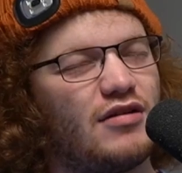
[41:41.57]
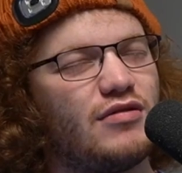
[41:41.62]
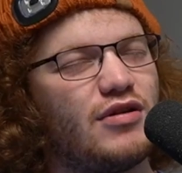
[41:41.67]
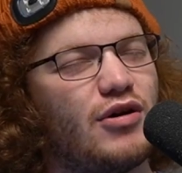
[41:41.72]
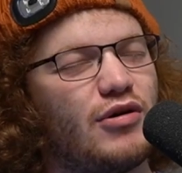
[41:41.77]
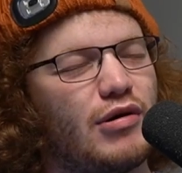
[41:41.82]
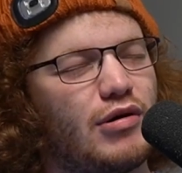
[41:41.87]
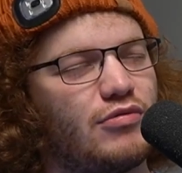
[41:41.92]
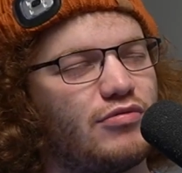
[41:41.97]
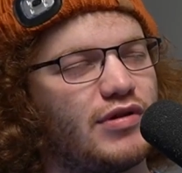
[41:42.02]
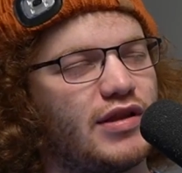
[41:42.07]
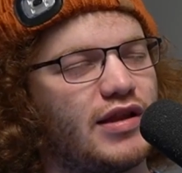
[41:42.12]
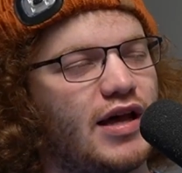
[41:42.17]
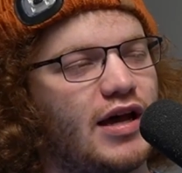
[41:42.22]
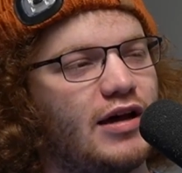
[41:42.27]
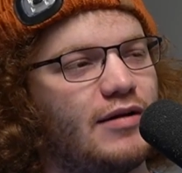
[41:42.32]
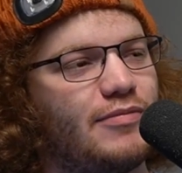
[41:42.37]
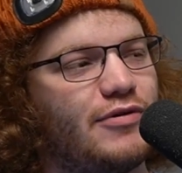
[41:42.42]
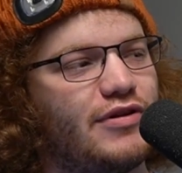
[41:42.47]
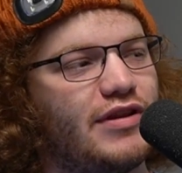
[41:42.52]
don't know how
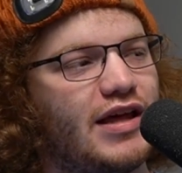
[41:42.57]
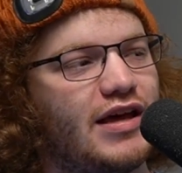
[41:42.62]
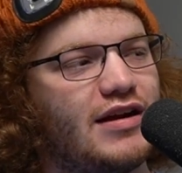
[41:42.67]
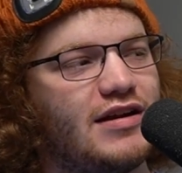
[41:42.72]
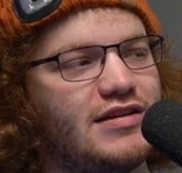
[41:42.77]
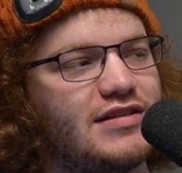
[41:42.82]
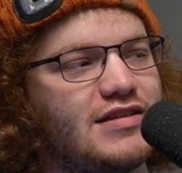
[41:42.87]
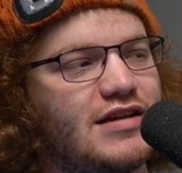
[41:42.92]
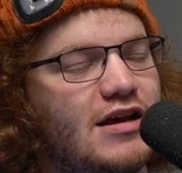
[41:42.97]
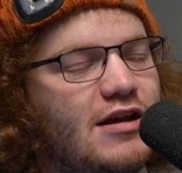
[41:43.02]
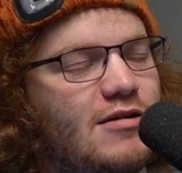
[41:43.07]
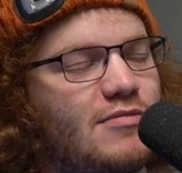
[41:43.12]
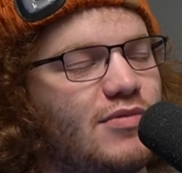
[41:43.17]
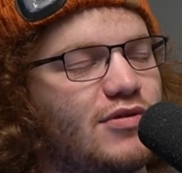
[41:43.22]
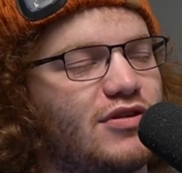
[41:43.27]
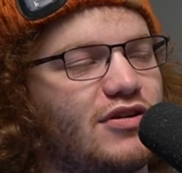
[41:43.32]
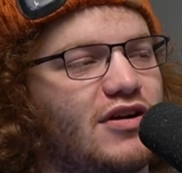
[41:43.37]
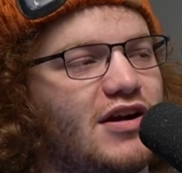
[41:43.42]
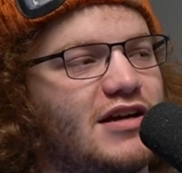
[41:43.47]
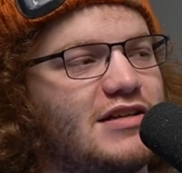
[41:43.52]
reliable that is,
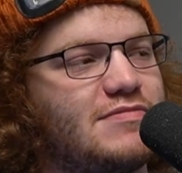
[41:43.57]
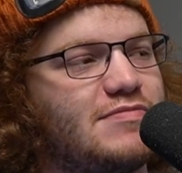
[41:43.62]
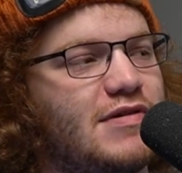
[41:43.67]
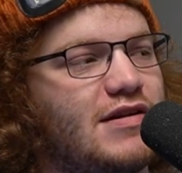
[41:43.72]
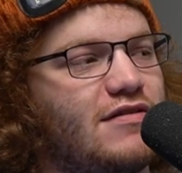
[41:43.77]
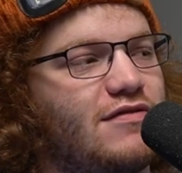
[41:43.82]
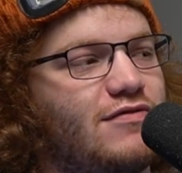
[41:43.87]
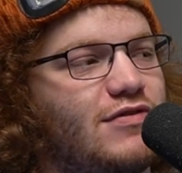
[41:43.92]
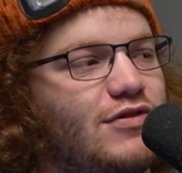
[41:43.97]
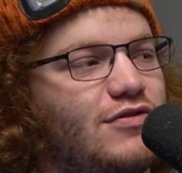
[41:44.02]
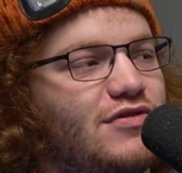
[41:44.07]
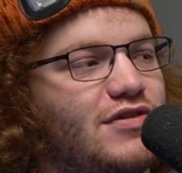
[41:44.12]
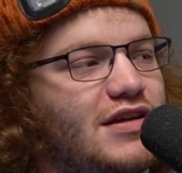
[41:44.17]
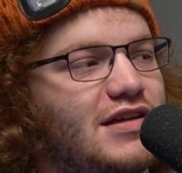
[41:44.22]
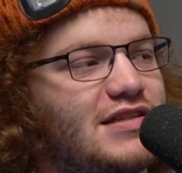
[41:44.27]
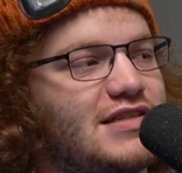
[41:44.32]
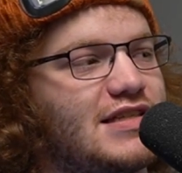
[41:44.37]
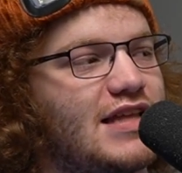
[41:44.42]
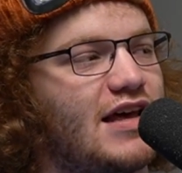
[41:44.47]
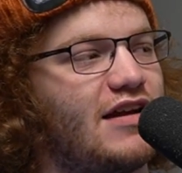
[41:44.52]
but there has been a few
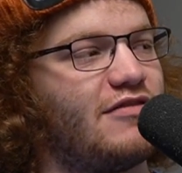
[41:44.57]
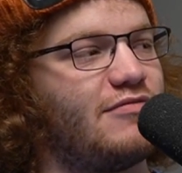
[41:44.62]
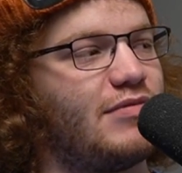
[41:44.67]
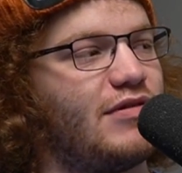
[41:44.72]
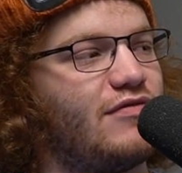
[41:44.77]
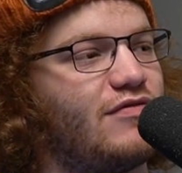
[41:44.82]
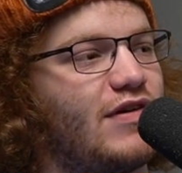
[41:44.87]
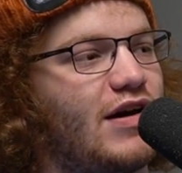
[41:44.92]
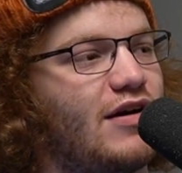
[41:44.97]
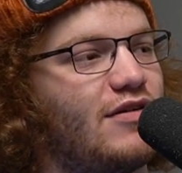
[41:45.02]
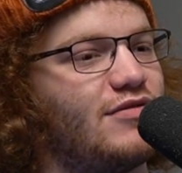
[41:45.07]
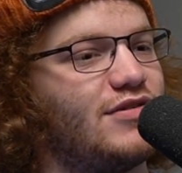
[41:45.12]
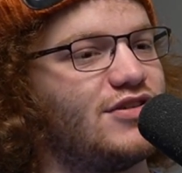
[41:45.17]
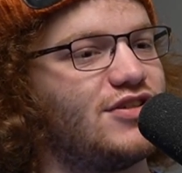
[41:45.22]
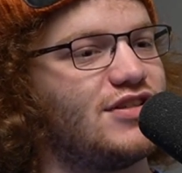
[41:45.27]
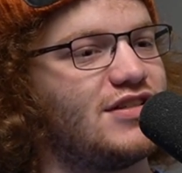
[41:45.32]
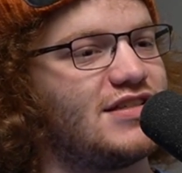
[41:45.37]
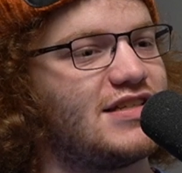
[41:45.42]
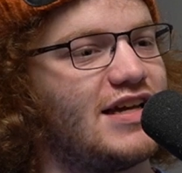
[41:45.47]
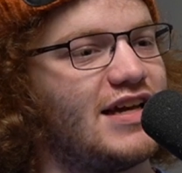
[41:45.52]
things that have been found,
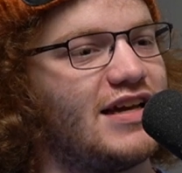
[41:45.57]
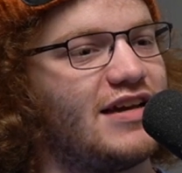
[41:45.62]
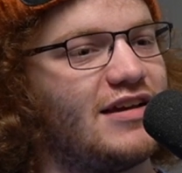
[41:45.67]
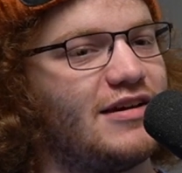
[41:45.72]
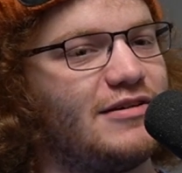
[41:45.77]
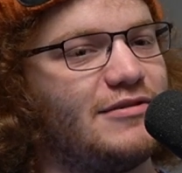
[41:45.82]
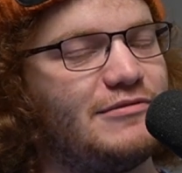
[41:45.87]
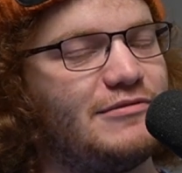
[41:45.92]
which is like.